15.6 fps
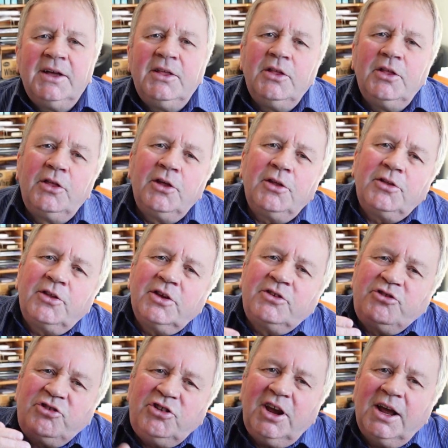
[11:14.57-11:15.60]
That the
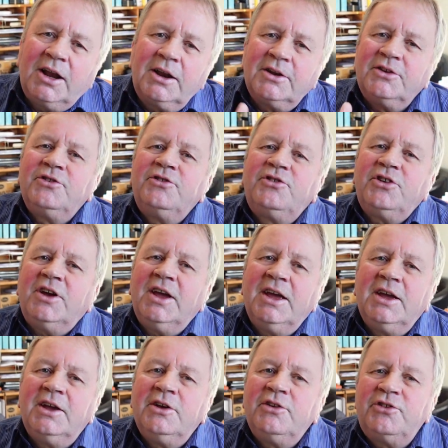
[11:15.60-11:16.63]
challenge
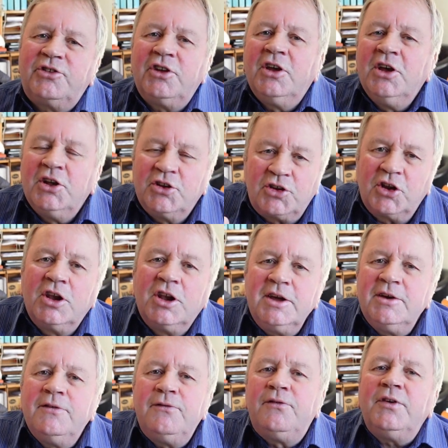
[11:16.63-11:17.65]
is to
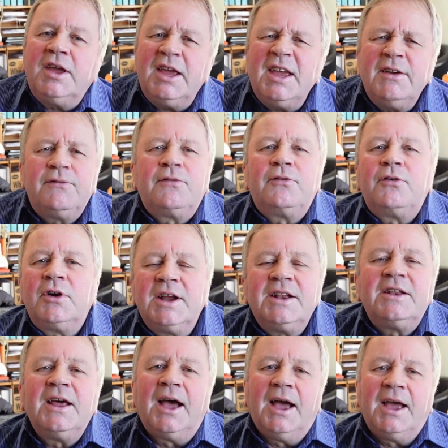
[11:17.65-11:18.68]
live every
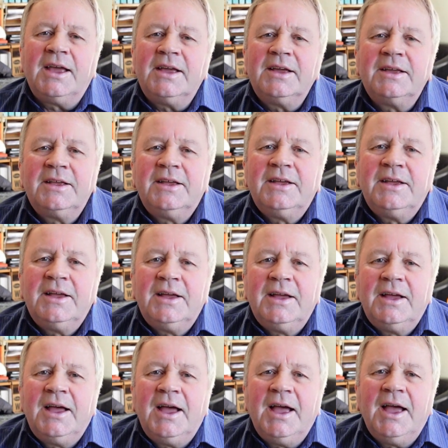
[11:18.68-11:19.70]
day
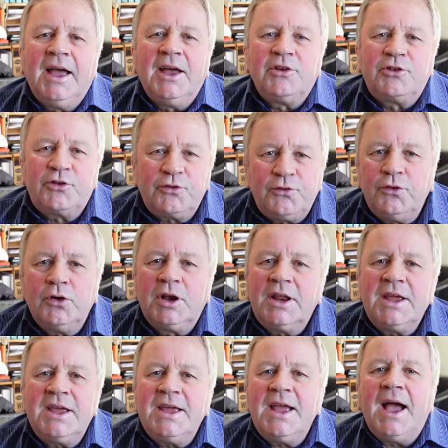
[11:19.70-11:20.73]
as
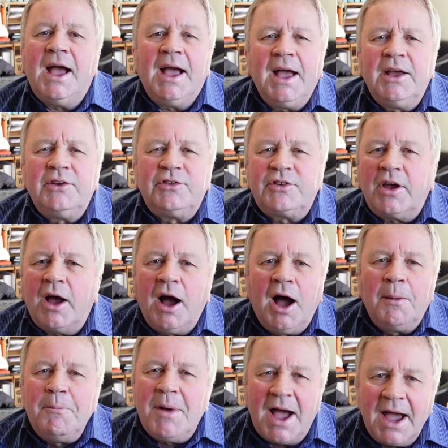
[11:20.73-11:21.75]
fully as
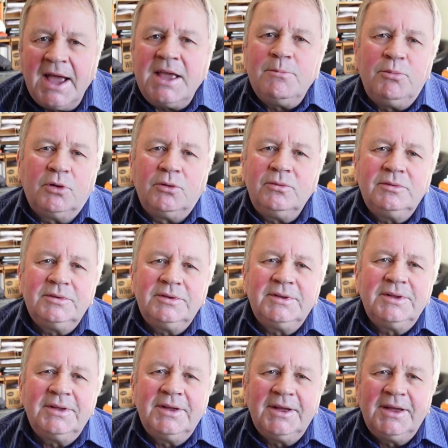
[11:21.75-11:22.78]
I'm able.
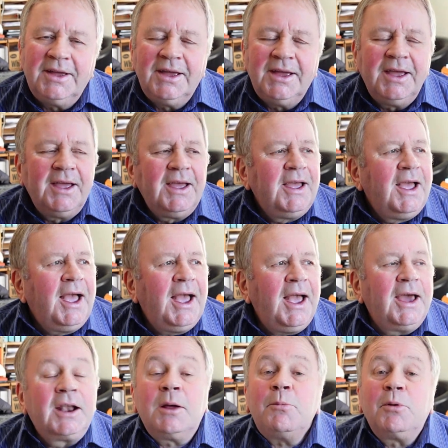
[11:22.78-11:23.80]

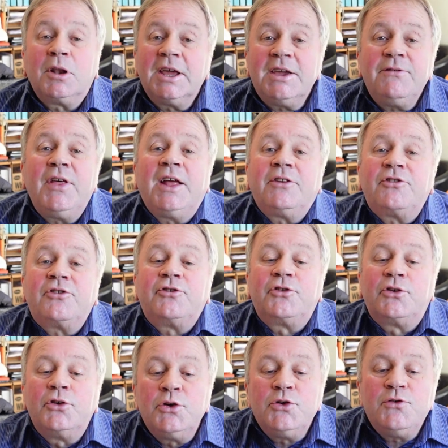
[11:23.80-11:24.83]
And I believe that's
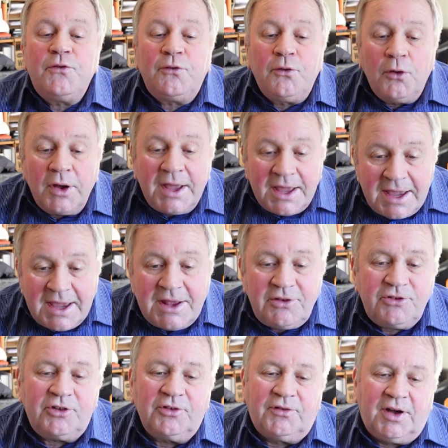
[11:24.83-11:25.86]
true for
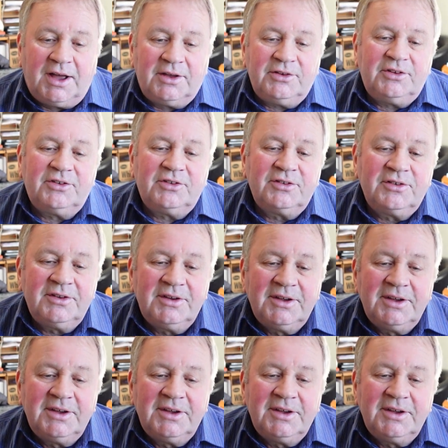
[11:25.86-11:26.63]
each of us.